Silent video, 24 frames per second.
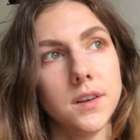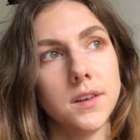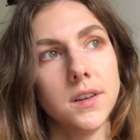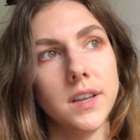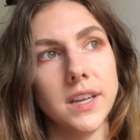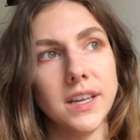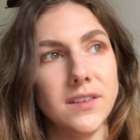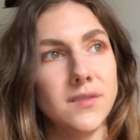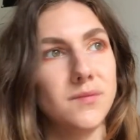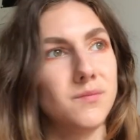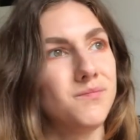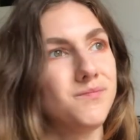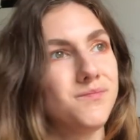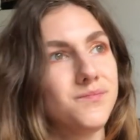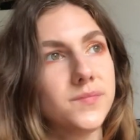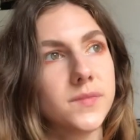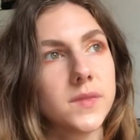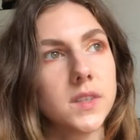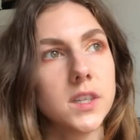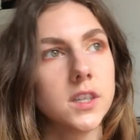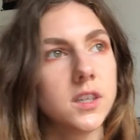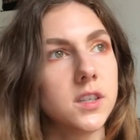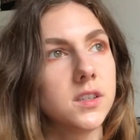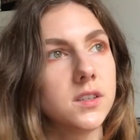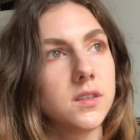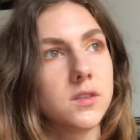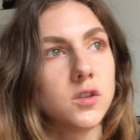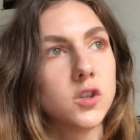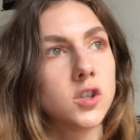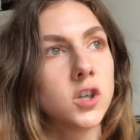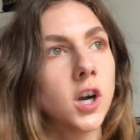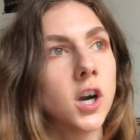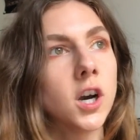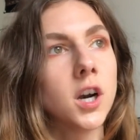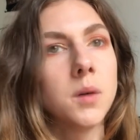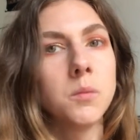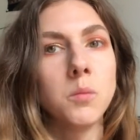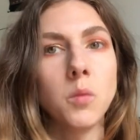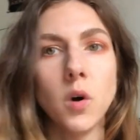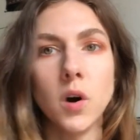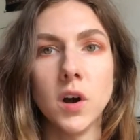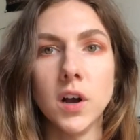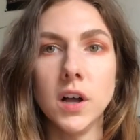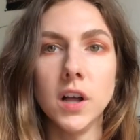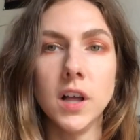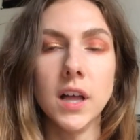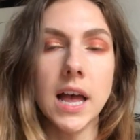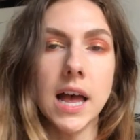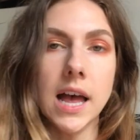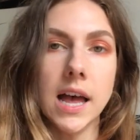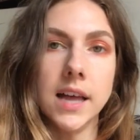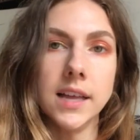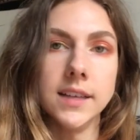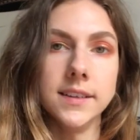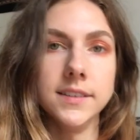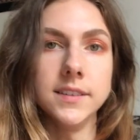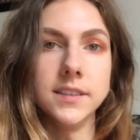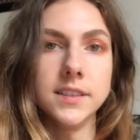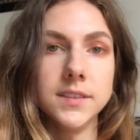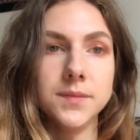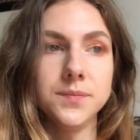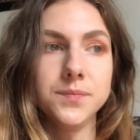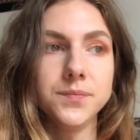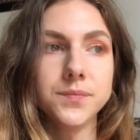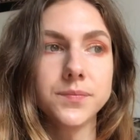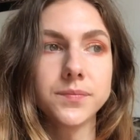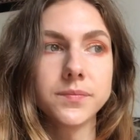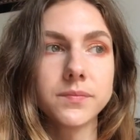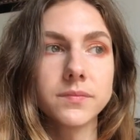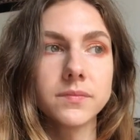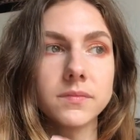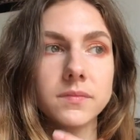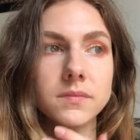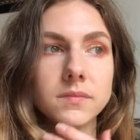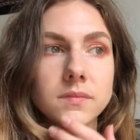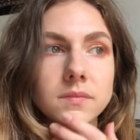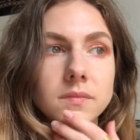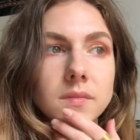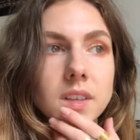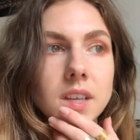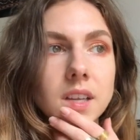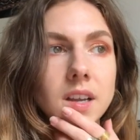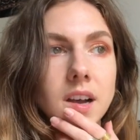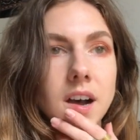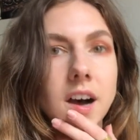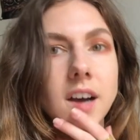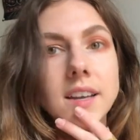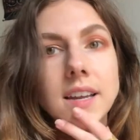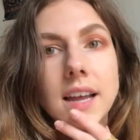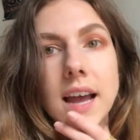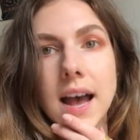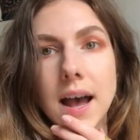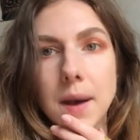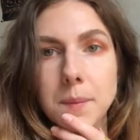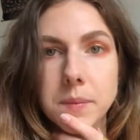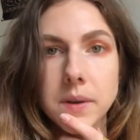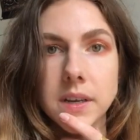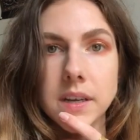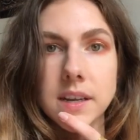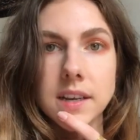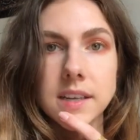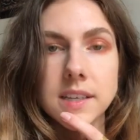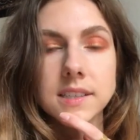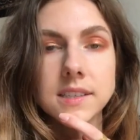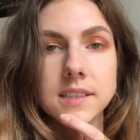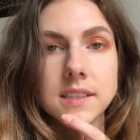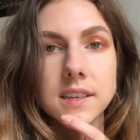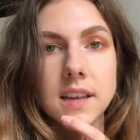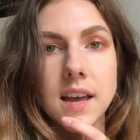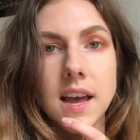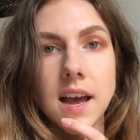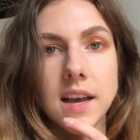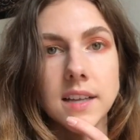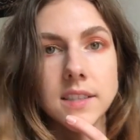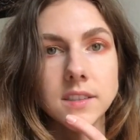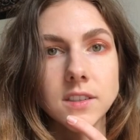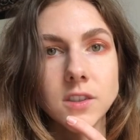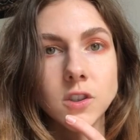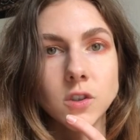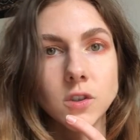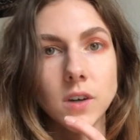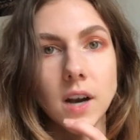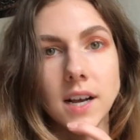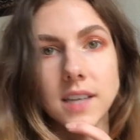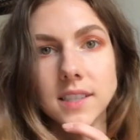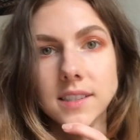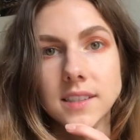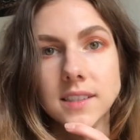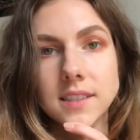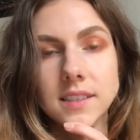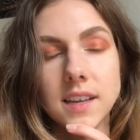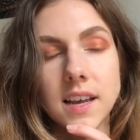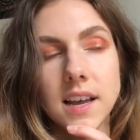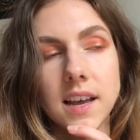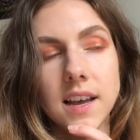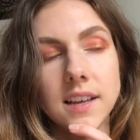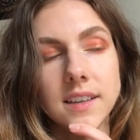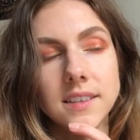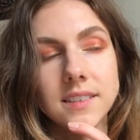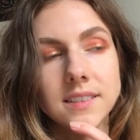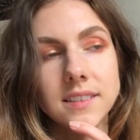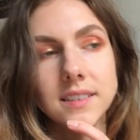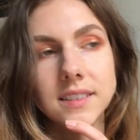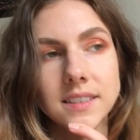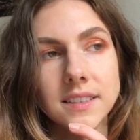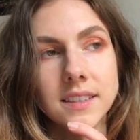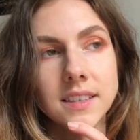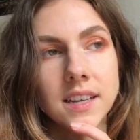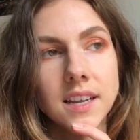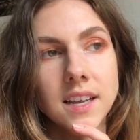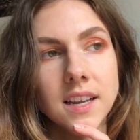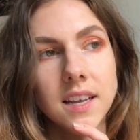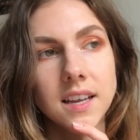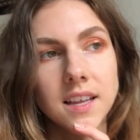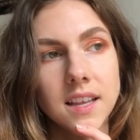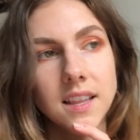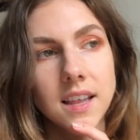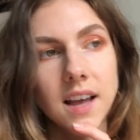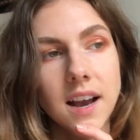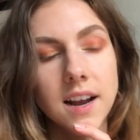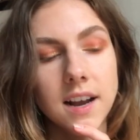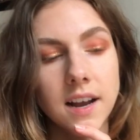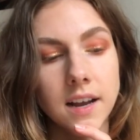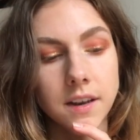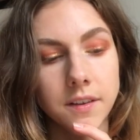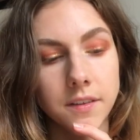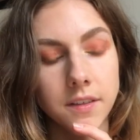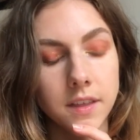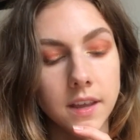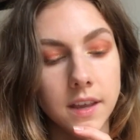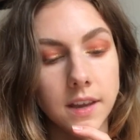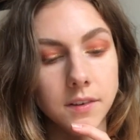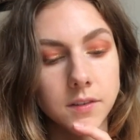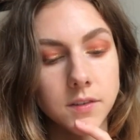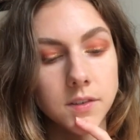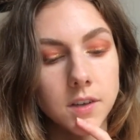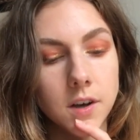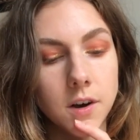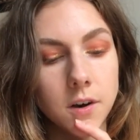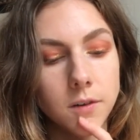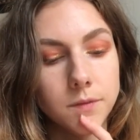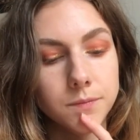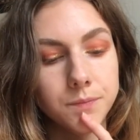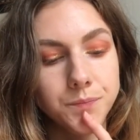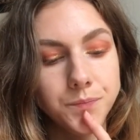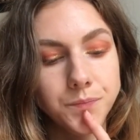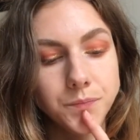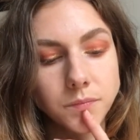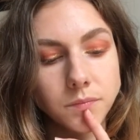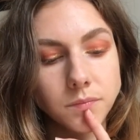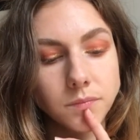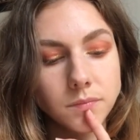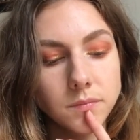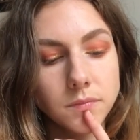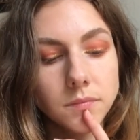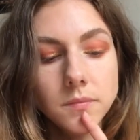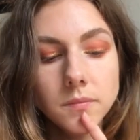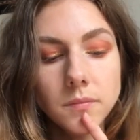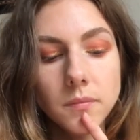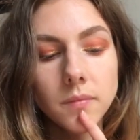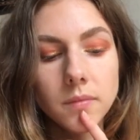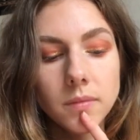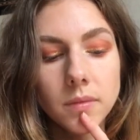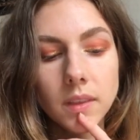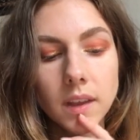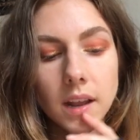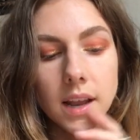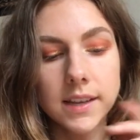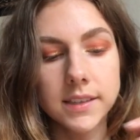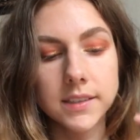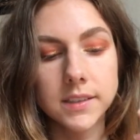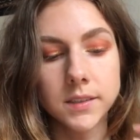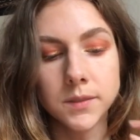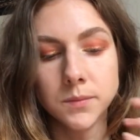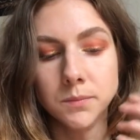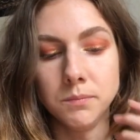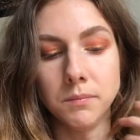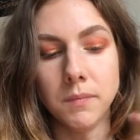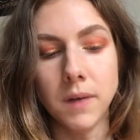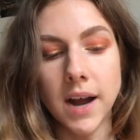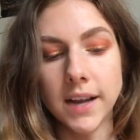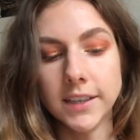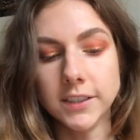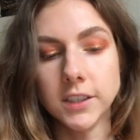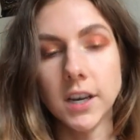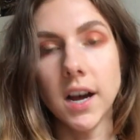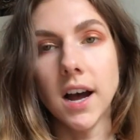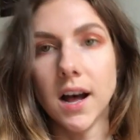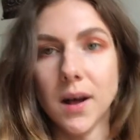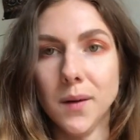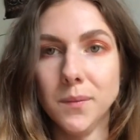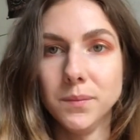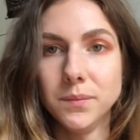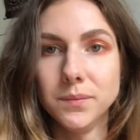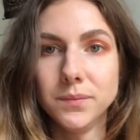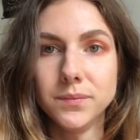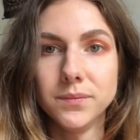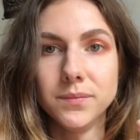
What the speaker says: like just turmoil and unhappiness and stress and that kind of thing. So it's my job,